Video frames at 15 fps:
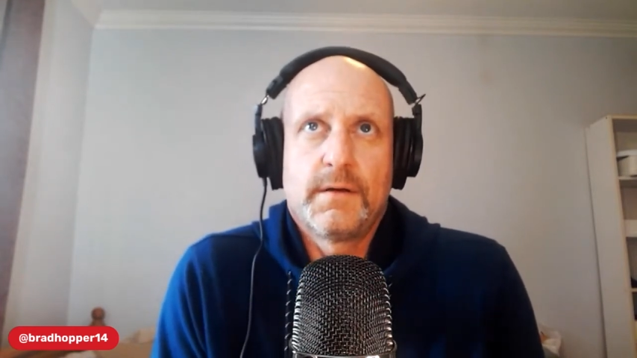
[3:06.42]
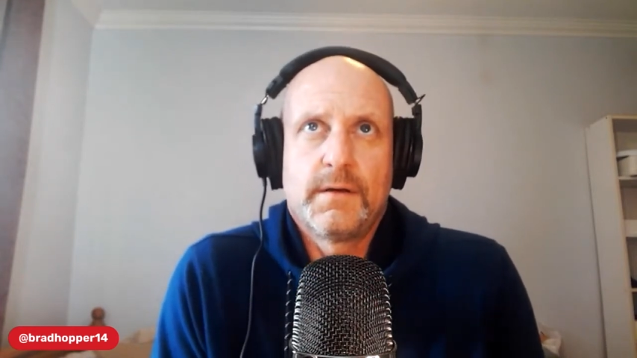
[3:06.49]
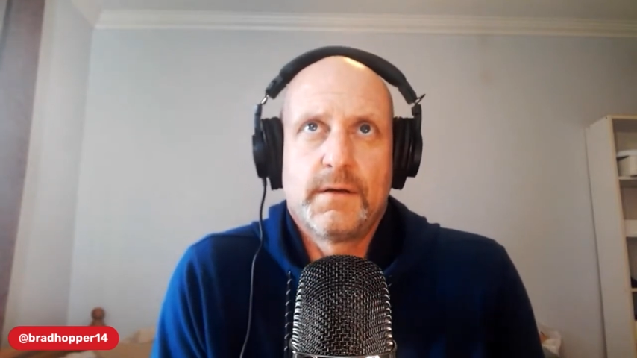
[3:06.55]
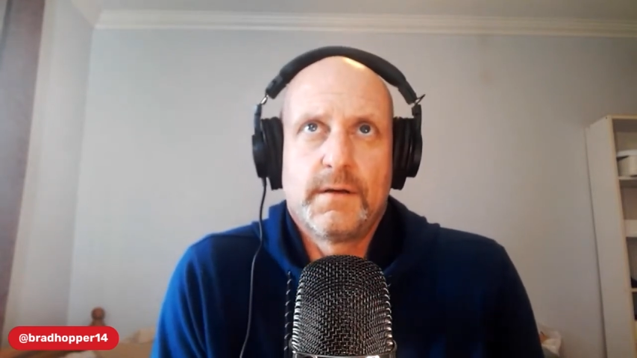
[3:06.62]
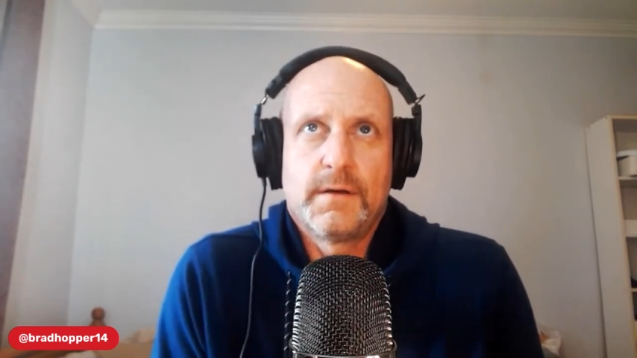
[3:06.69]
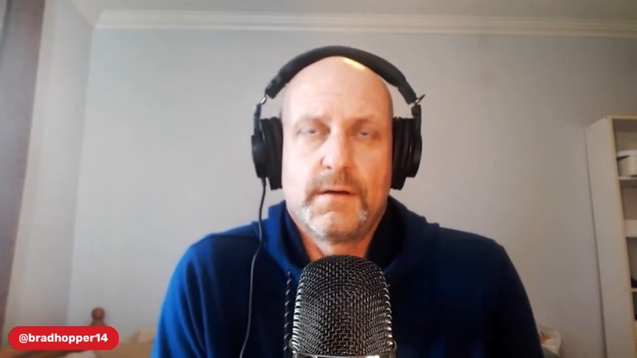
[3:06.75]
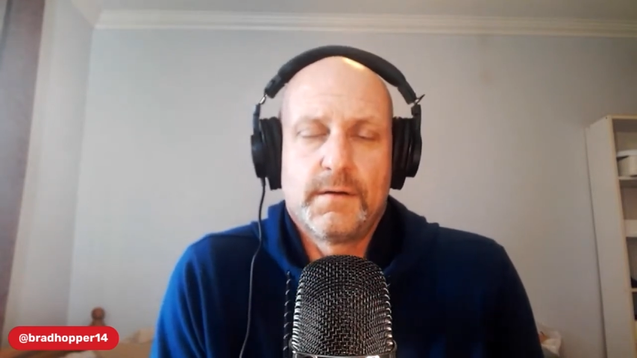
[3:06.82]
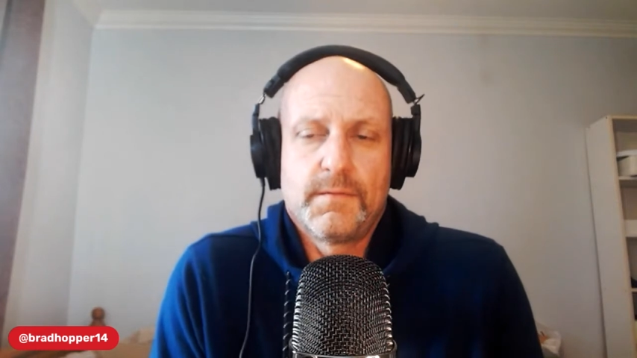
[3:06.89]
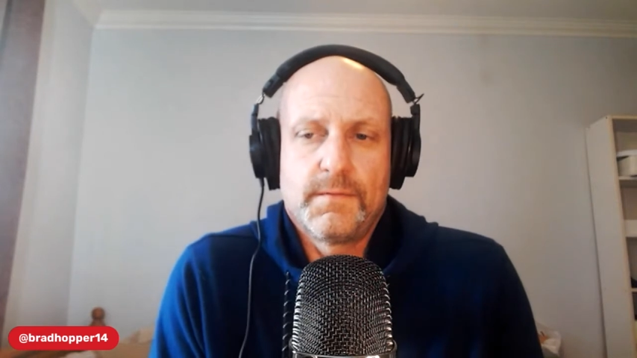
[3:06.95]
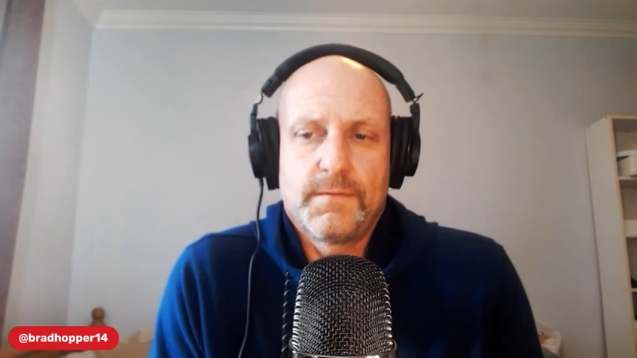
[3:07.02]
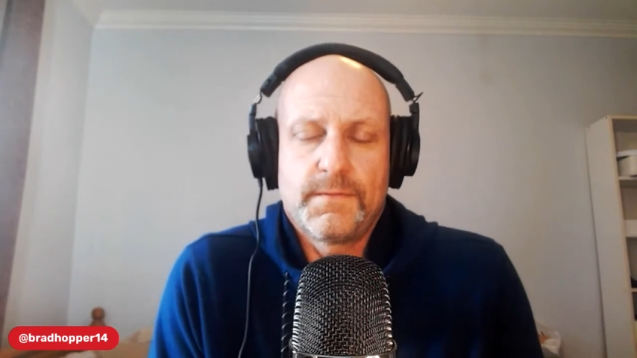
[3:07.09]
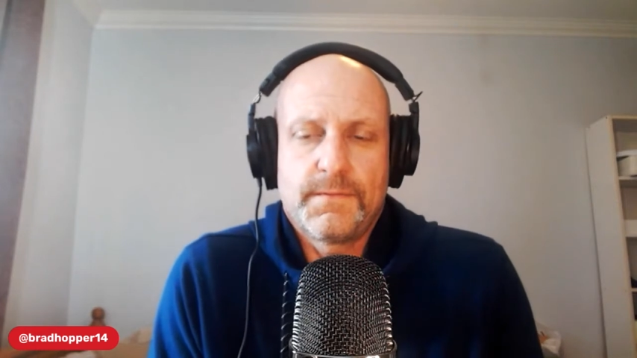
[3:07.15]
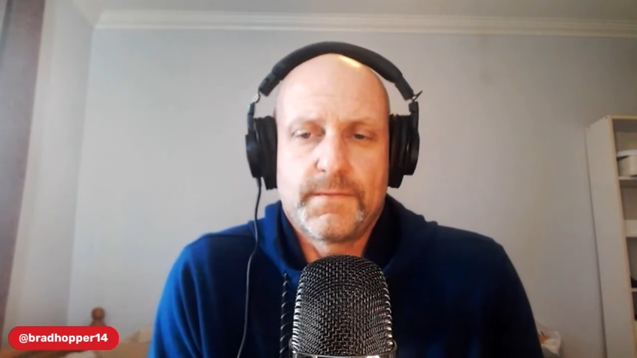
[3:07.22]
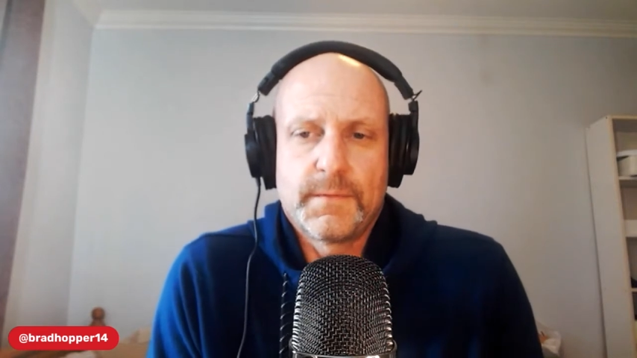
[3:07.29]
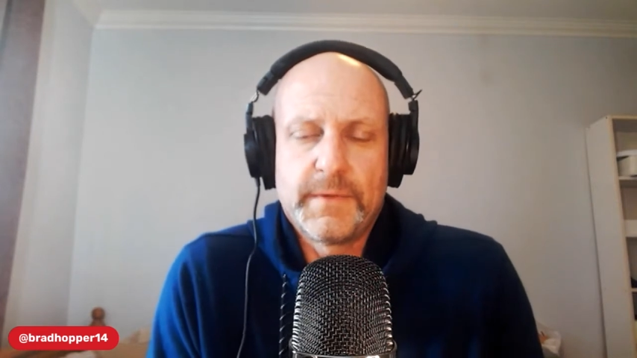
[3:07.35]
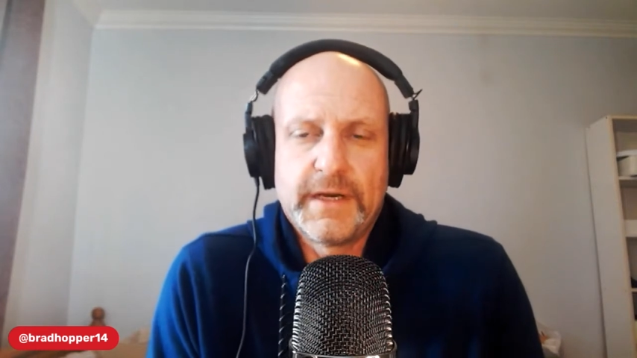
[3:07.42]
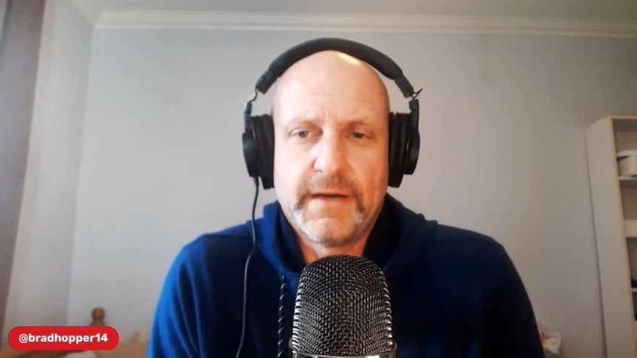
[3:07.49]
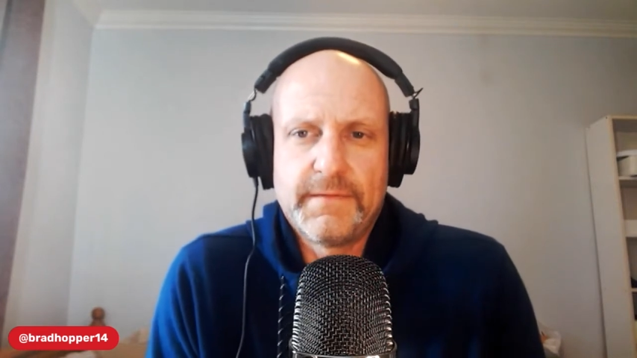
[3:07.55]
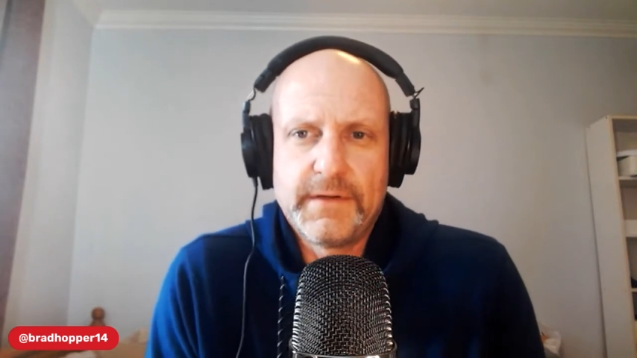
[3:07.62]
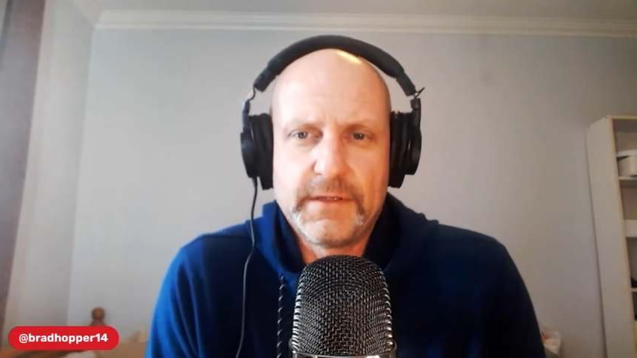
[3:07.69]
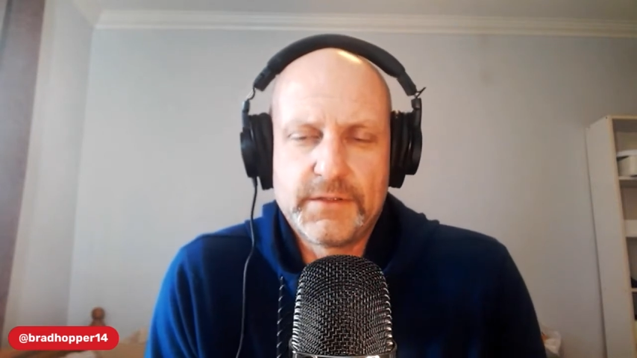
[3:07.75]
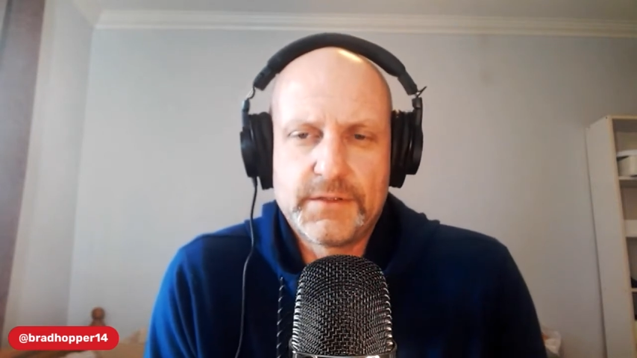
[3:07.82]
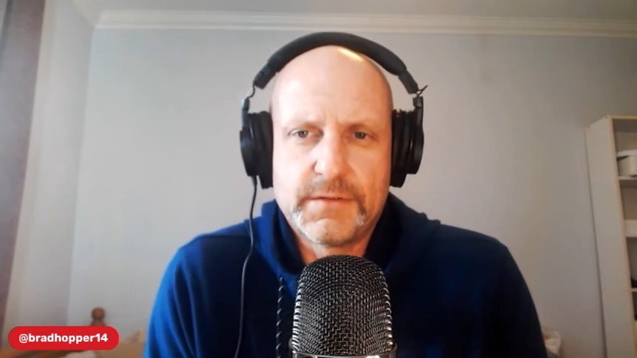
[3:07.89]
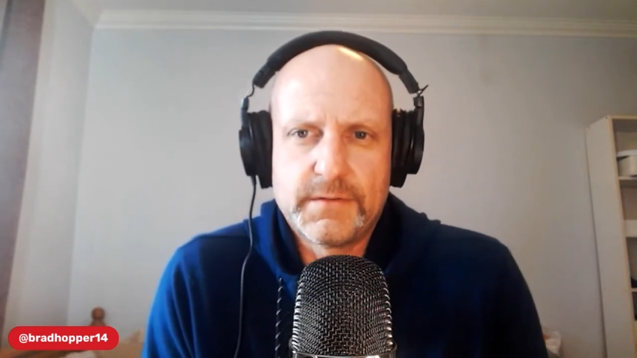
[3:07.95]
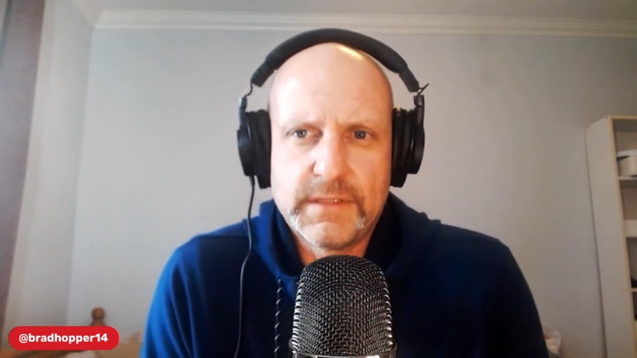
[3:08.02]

uh, from having to